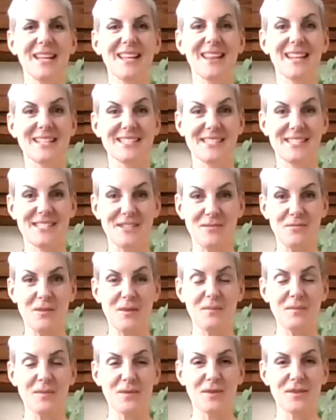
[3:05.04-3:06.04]
Let's do
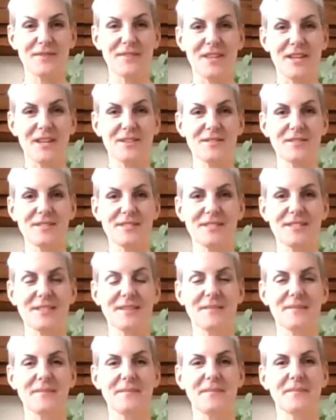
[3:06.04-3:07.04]
one more of those.
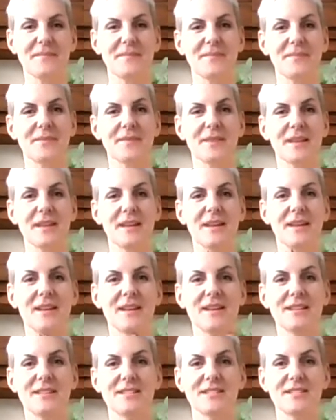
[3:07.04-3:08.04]

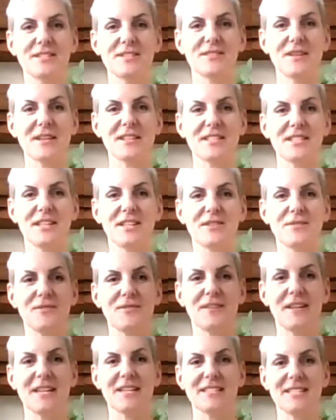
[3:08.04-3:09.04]
Stretching your
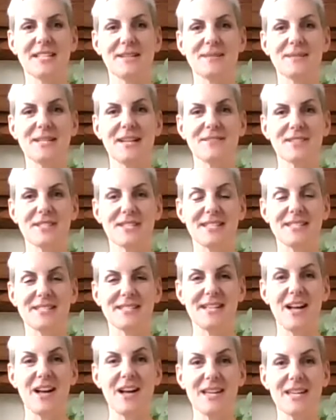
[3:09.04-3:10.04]
fingertips out to the
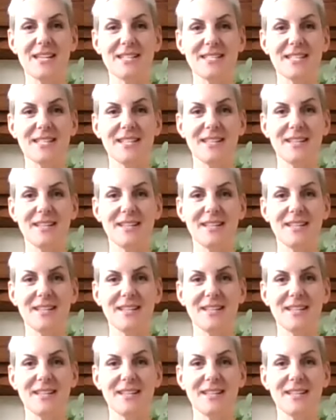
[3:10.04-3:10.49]
side.